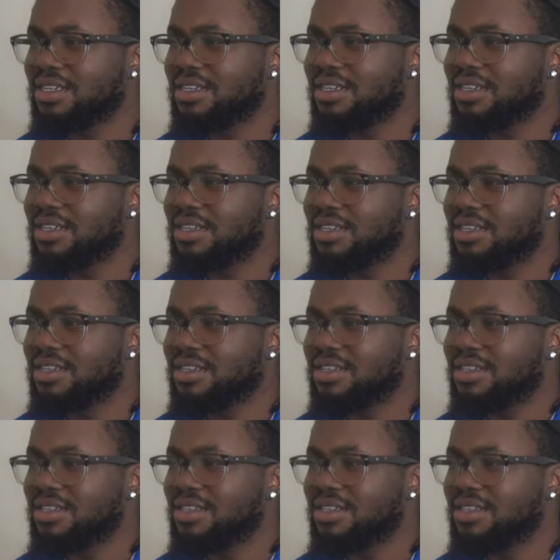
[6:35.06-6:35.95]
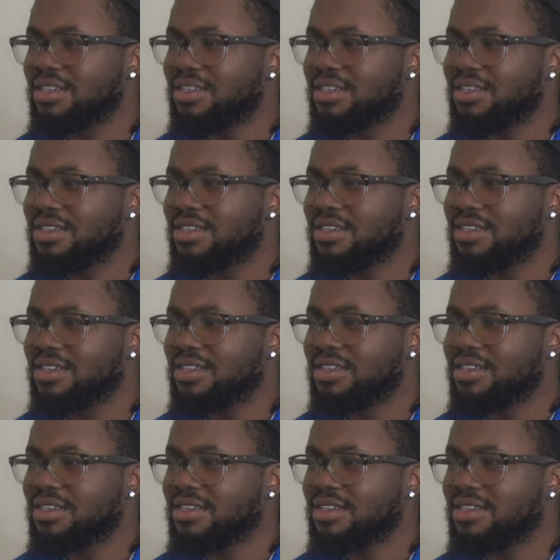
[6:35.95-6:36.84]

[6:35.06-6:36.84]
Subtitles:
(no one is talking)